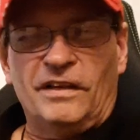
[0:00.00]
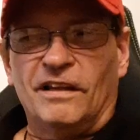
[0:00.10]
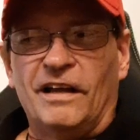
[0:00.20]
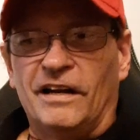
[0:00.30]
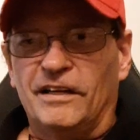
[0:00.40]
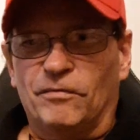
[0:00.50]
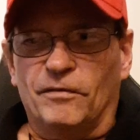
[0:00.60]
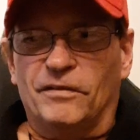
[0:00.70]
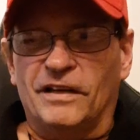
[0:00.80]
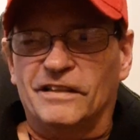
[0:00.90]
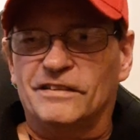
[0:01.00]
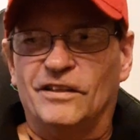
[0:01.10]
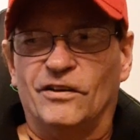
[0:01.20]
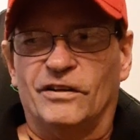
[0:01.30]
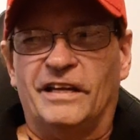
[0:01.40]
a lot of different things
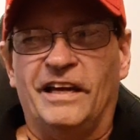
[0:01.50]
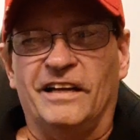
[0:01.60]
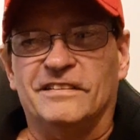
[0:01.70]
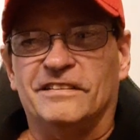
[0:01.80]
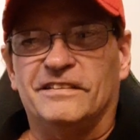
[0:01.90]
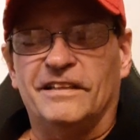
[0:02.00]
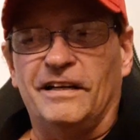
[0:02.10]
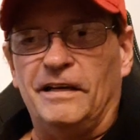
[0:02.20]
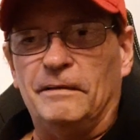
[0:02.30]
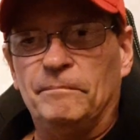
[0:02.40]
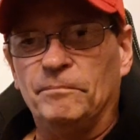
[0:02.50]
here in Kansas City.